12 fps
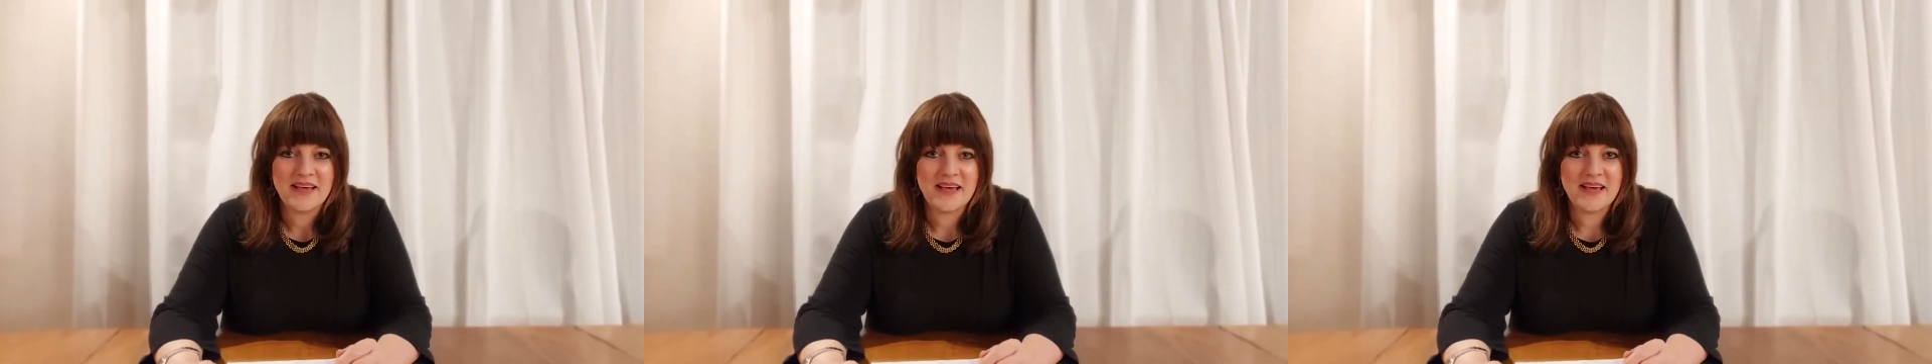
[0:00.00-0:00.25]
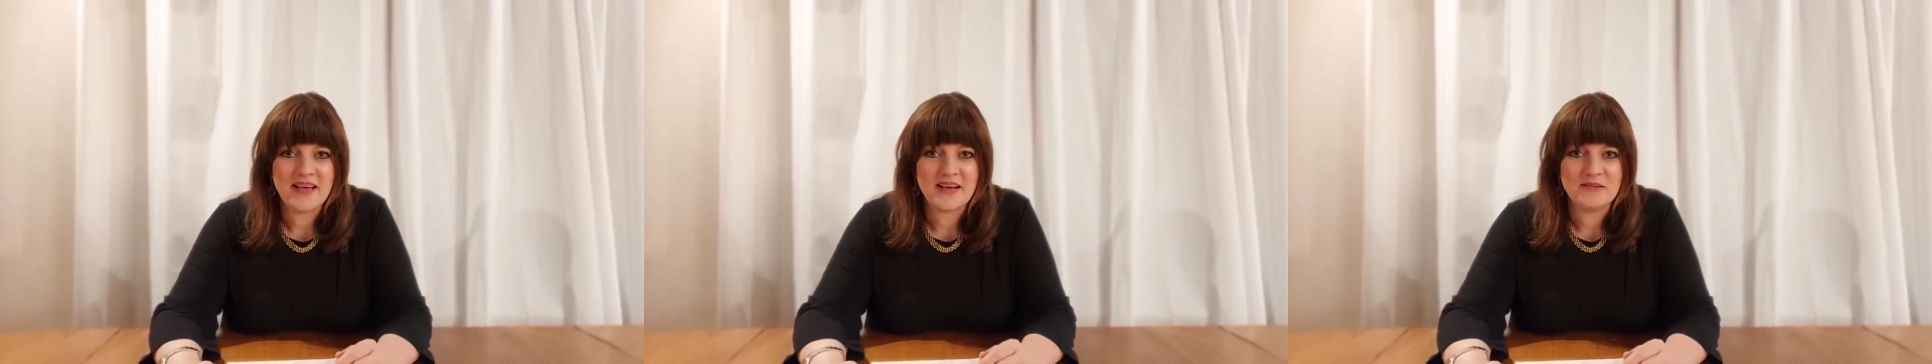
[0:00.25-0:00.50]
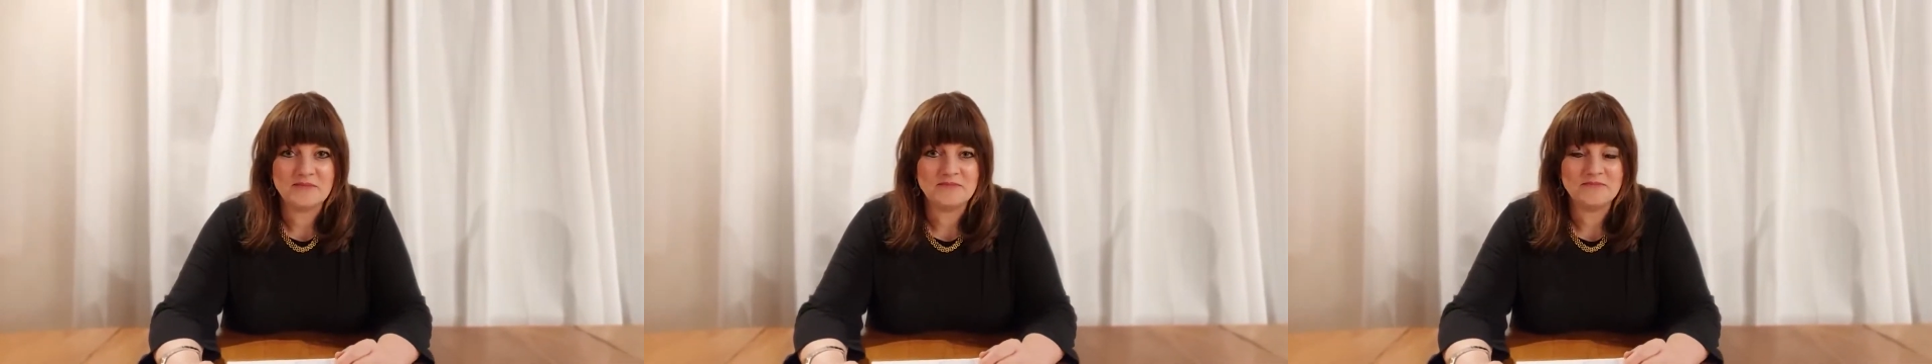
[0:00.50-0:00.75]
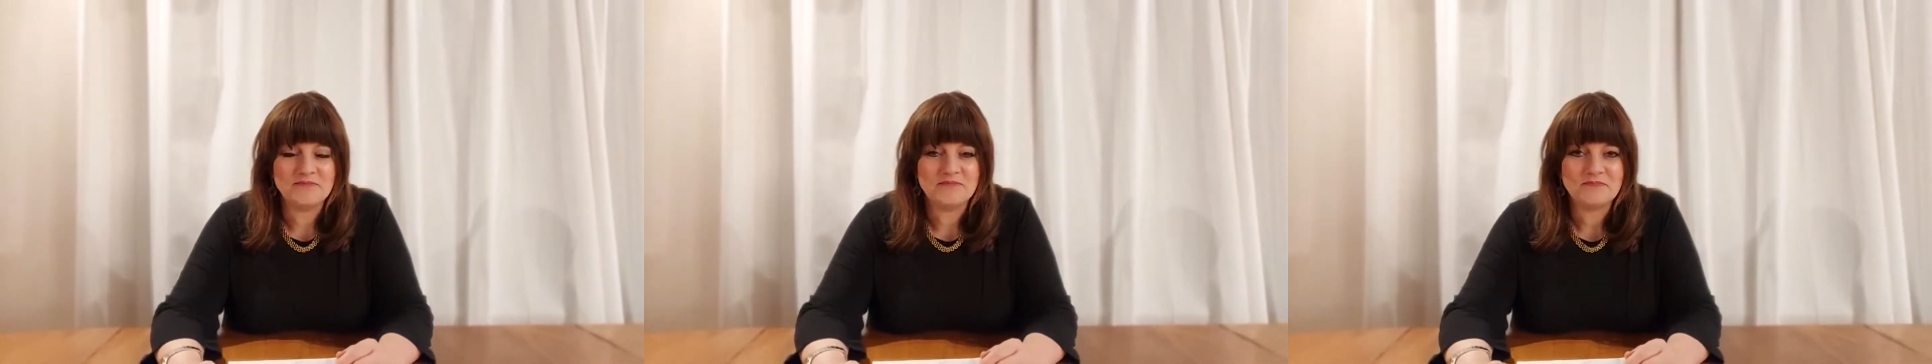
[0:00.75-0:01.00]

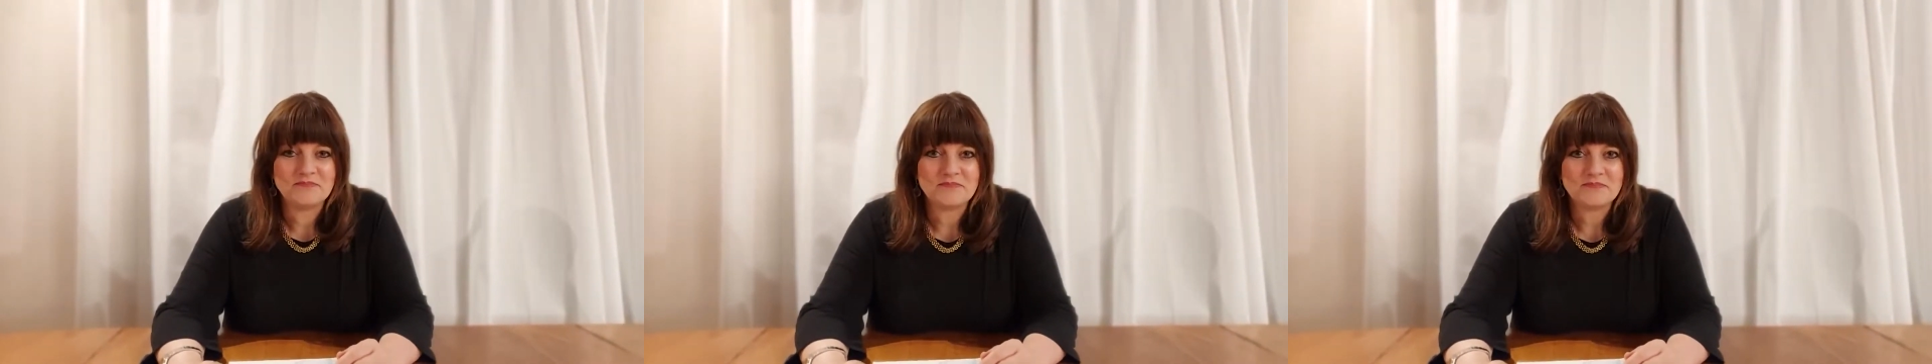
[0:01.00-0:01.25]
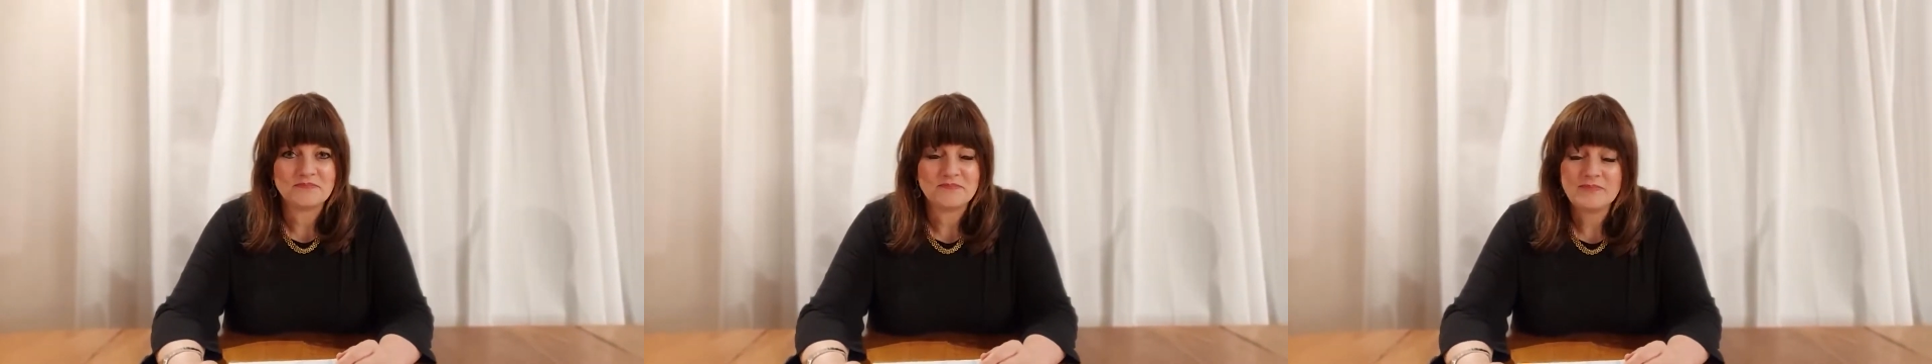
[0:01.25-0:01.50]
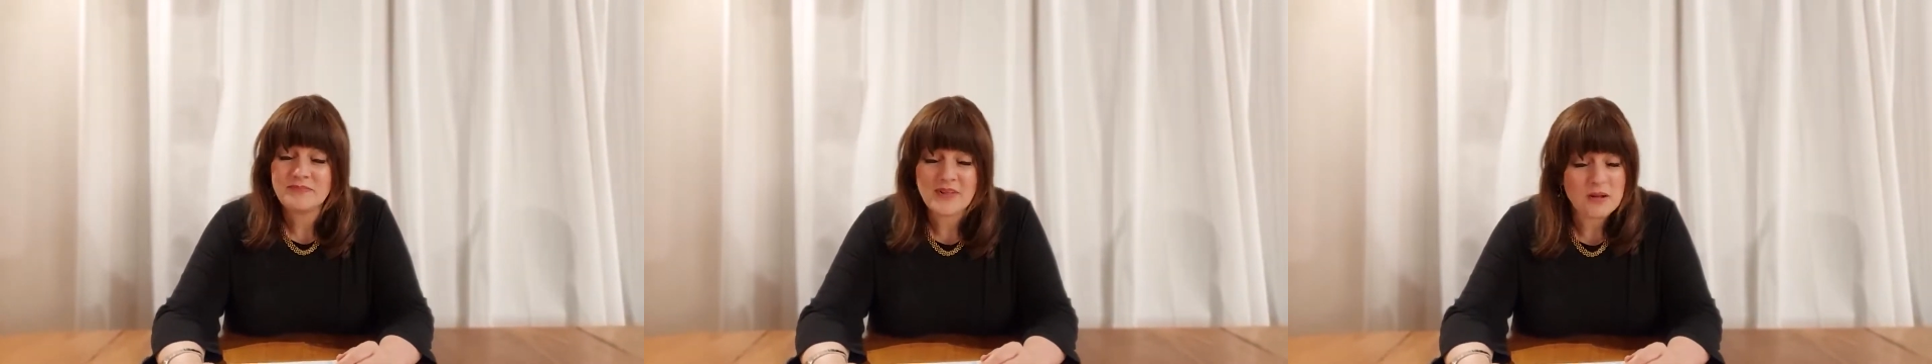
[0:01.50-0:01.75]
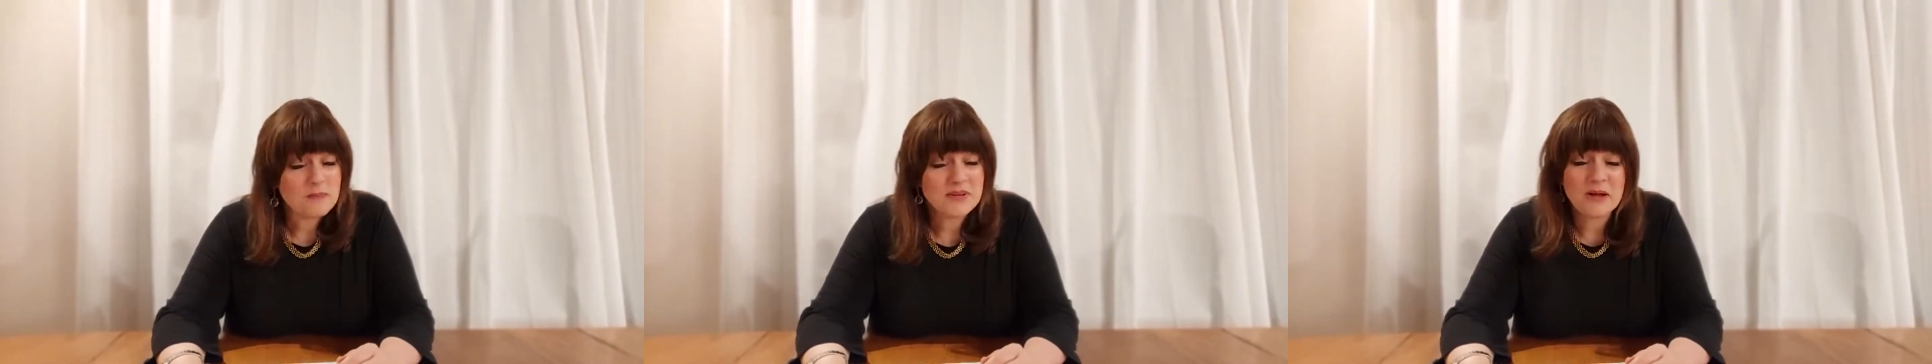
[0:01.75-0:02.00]

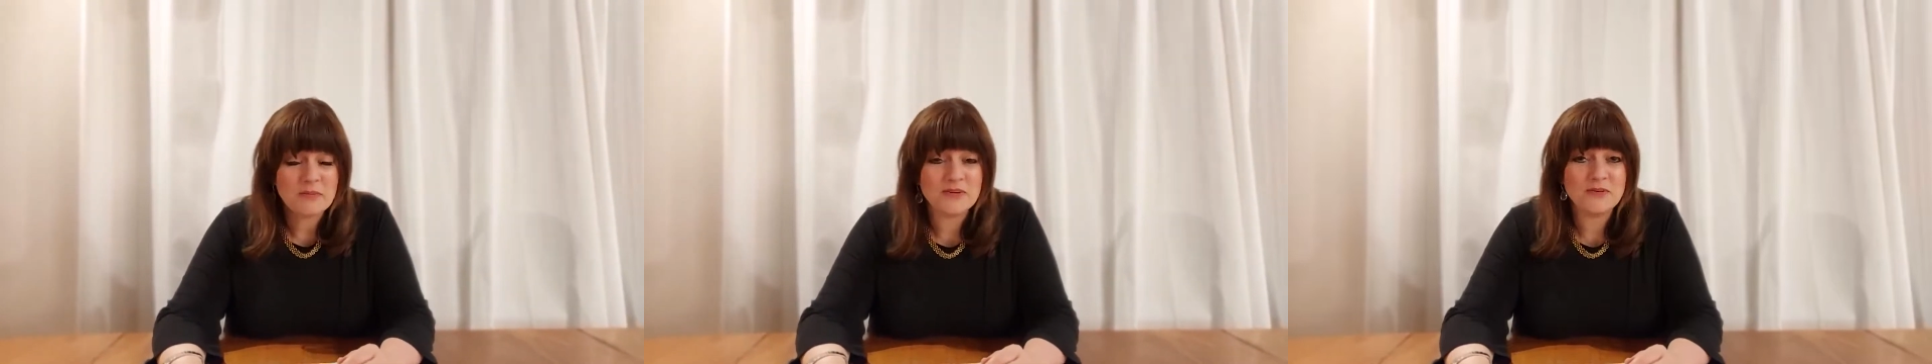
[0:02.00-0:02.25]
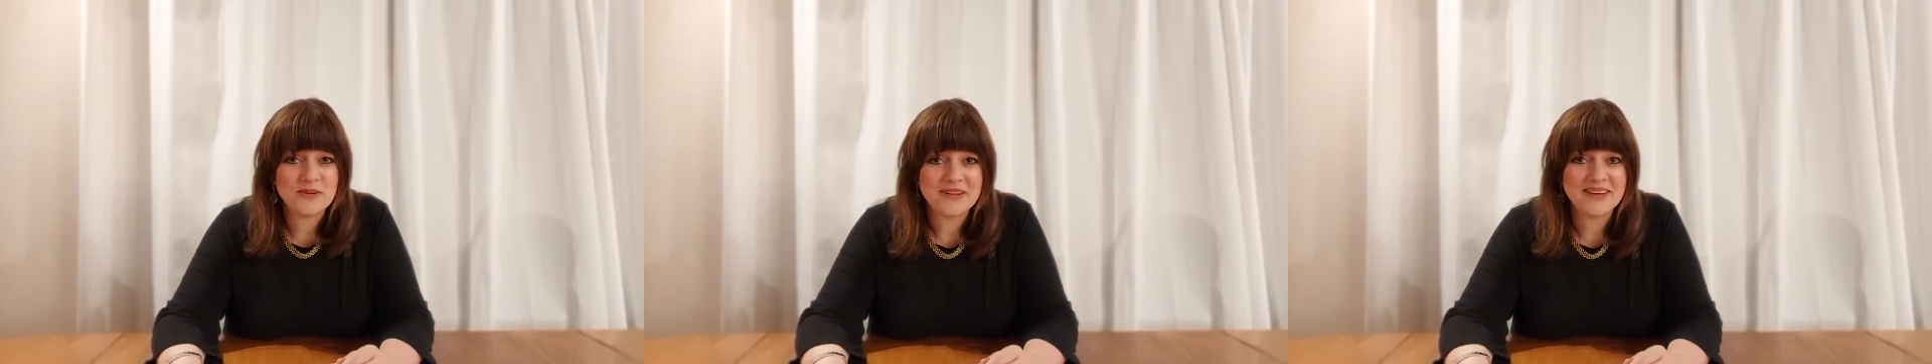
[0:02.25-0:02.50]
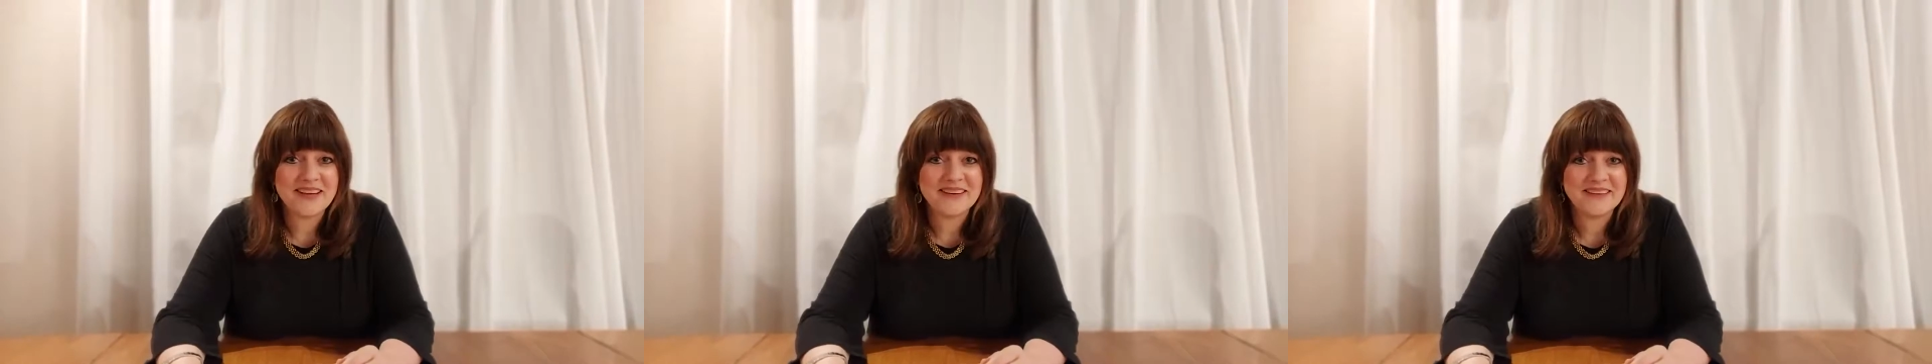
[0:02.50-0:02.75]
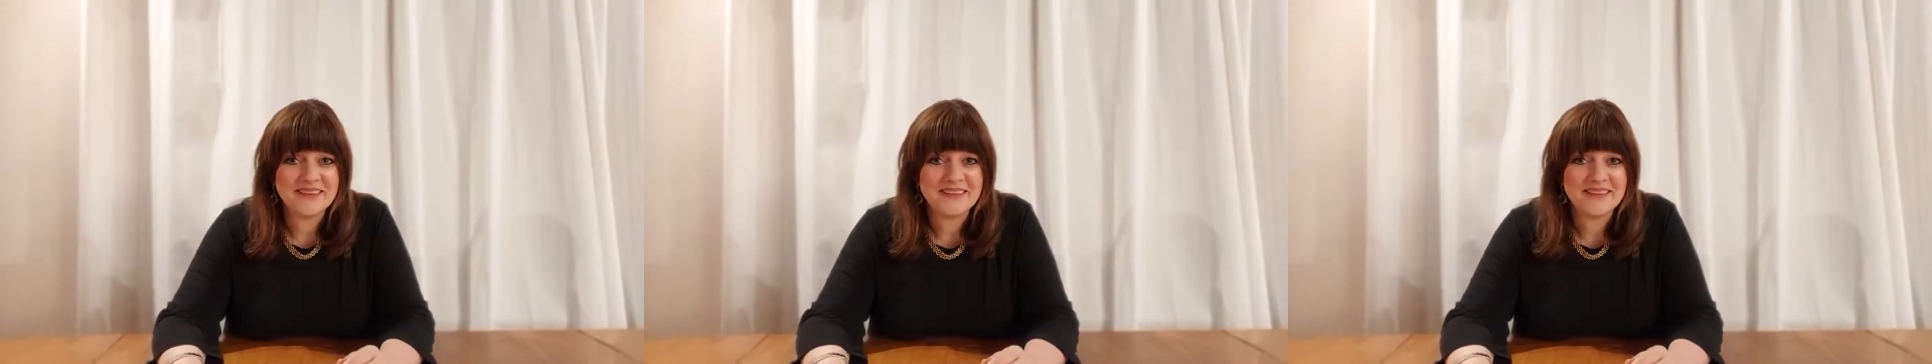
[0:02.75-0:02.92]
But I would do it again.